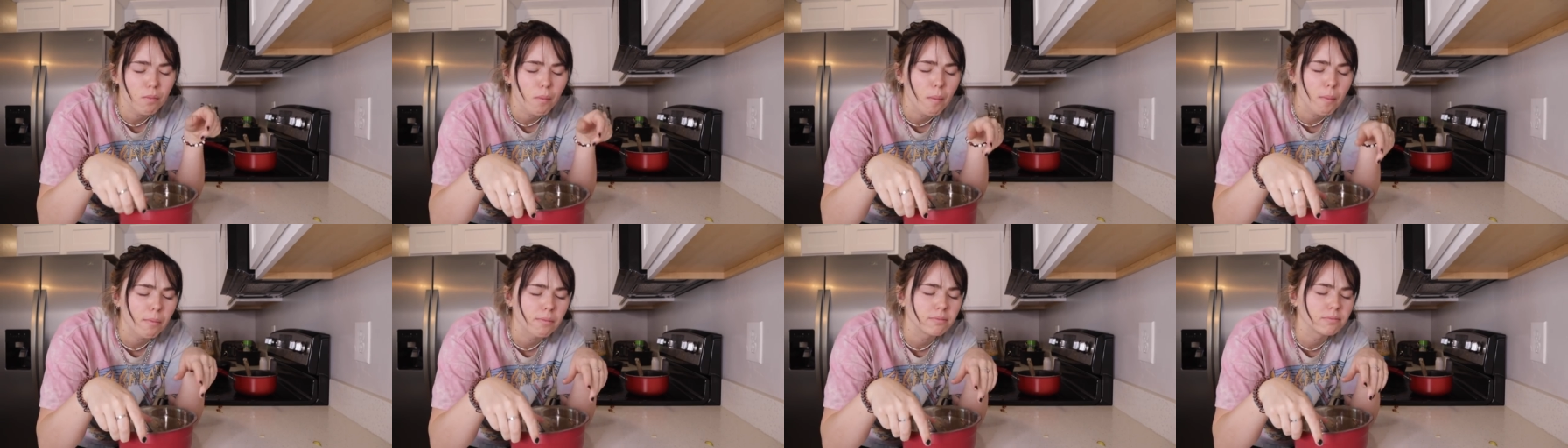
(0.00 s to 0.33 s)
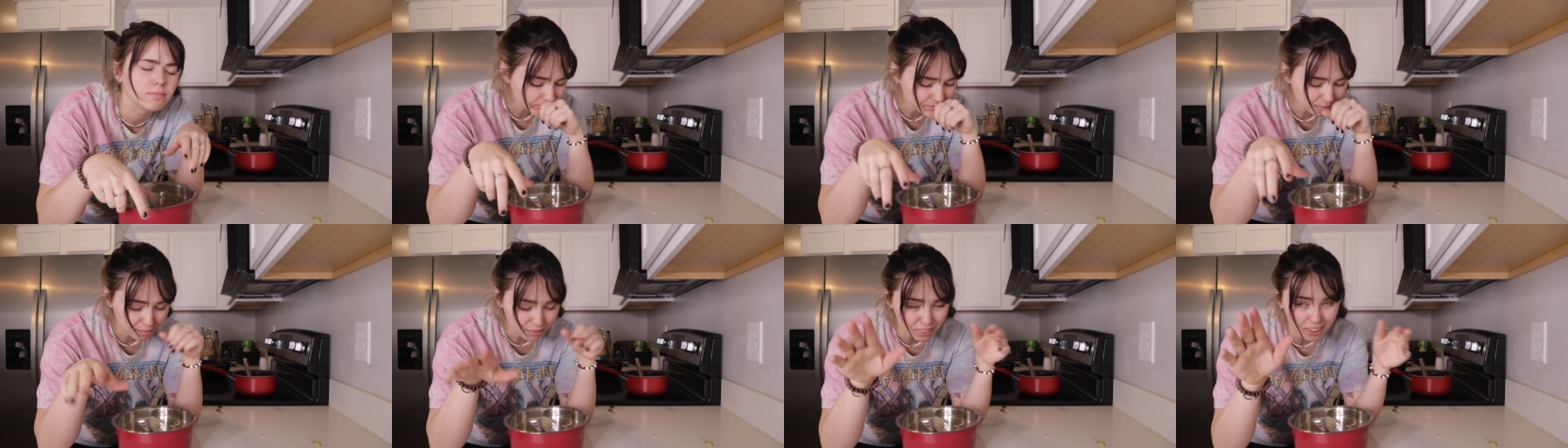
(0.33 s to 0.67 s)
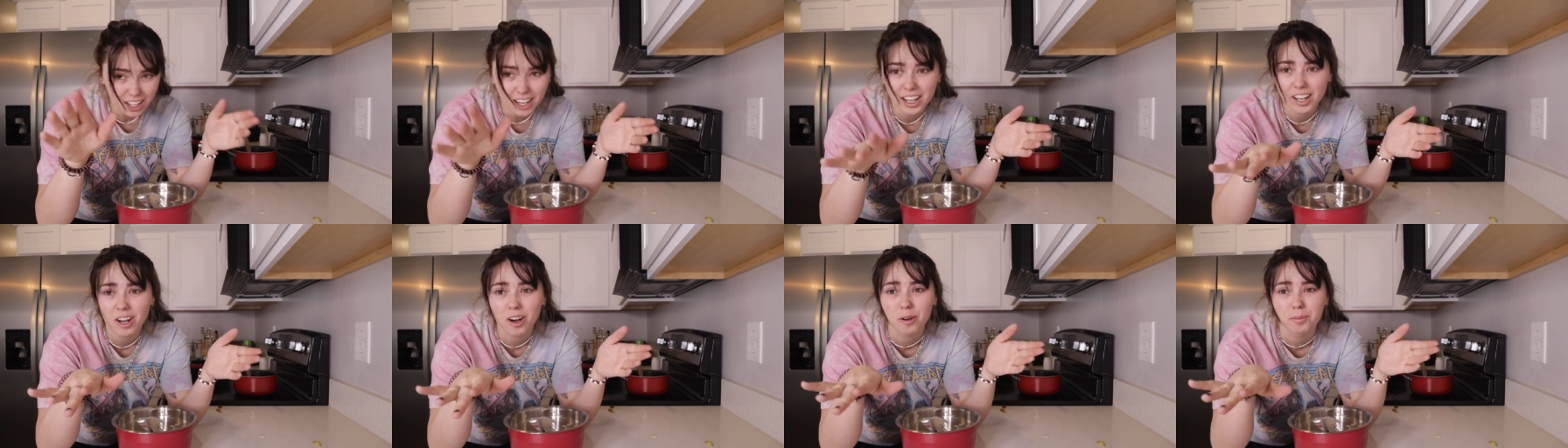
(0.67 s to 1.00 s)
Mm.
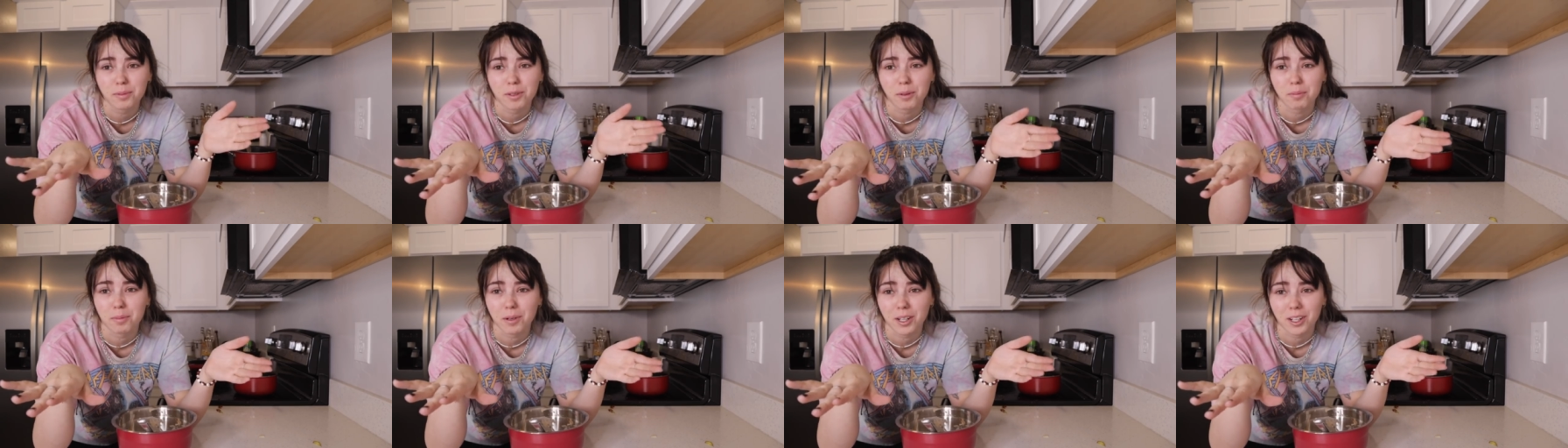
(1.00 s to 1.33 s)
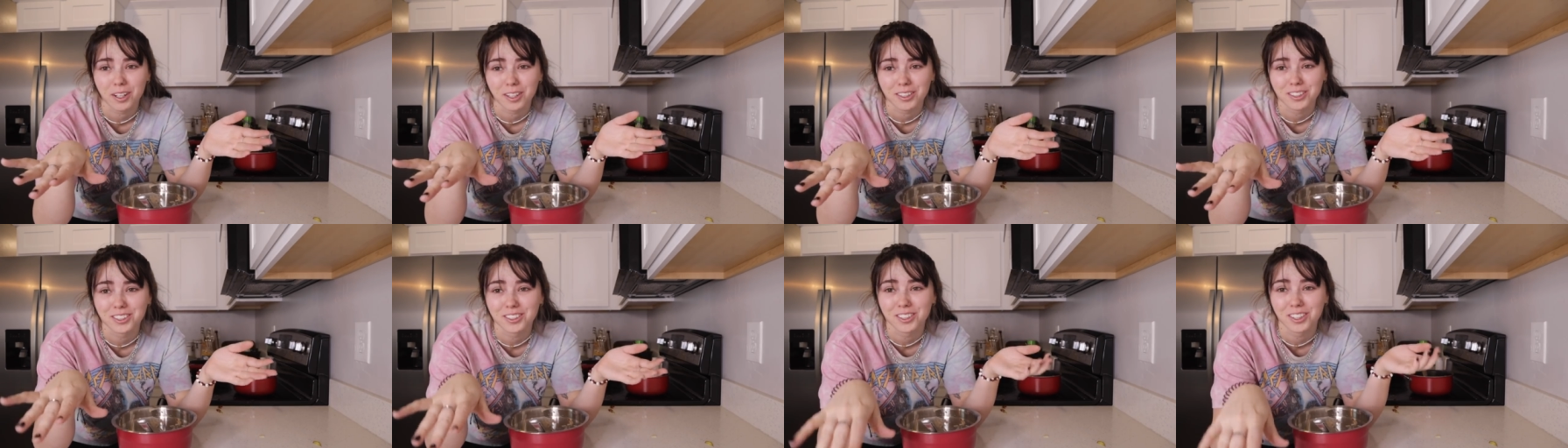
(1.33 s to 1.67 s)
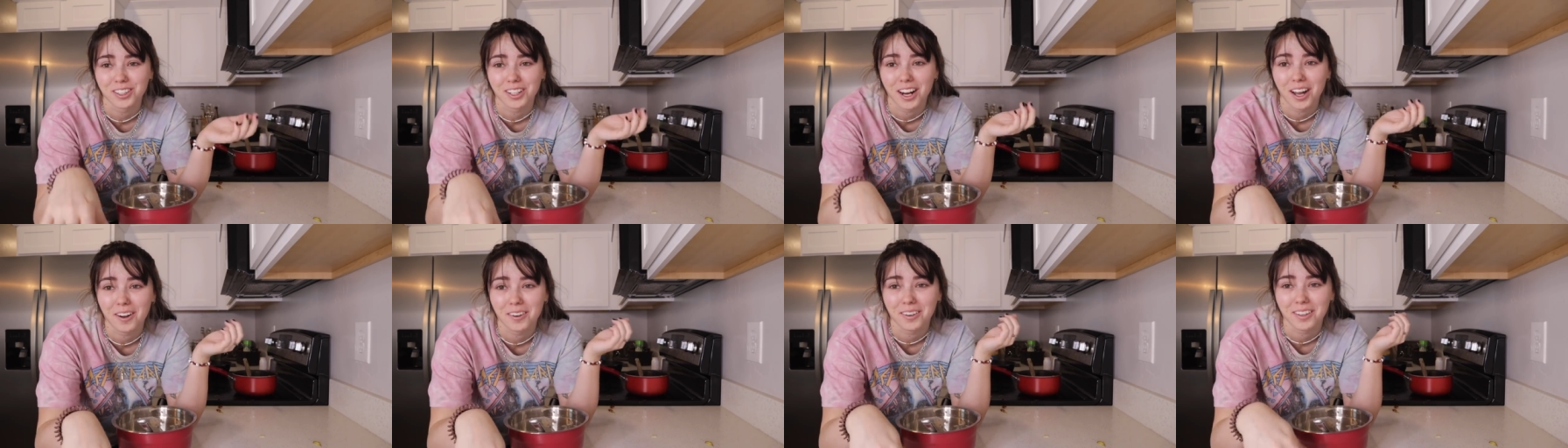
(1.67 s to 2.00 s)
I hope the burgers
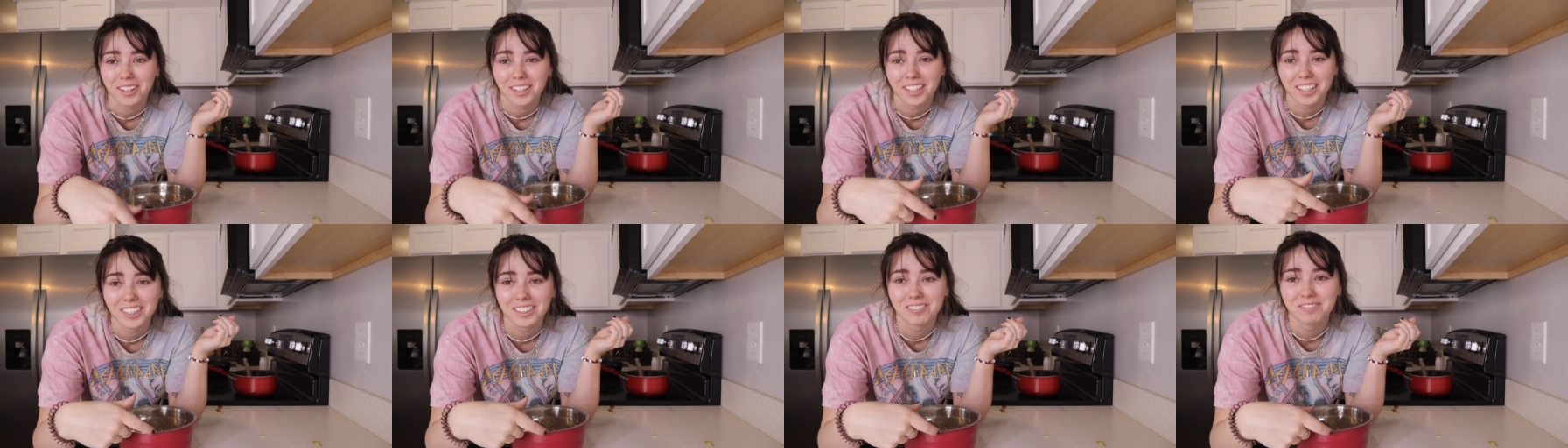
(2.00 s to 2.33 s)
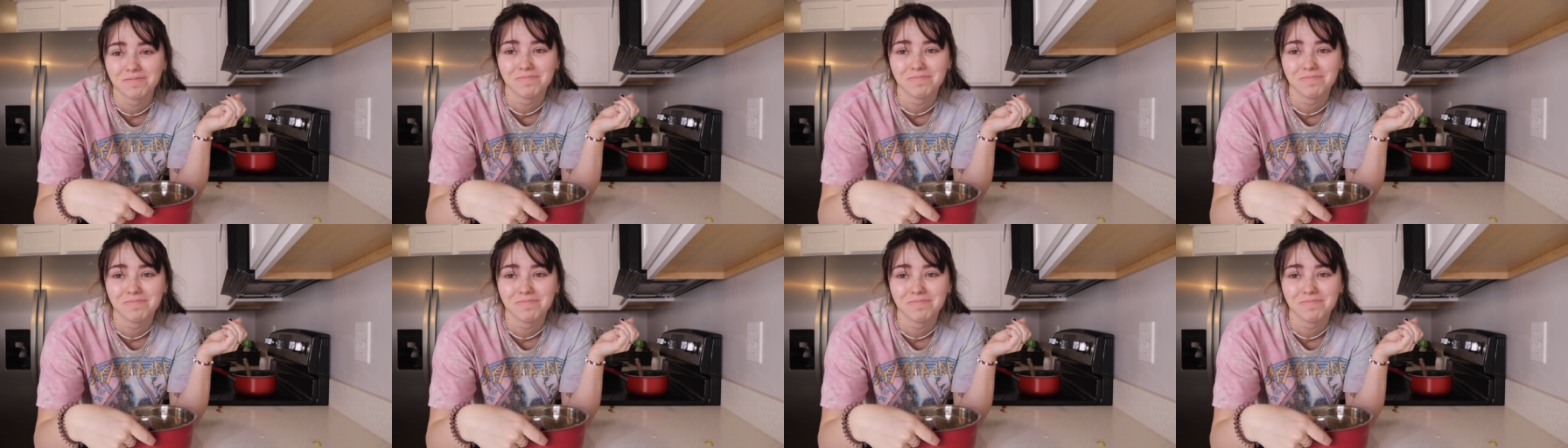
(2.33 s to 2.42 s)
turn out good.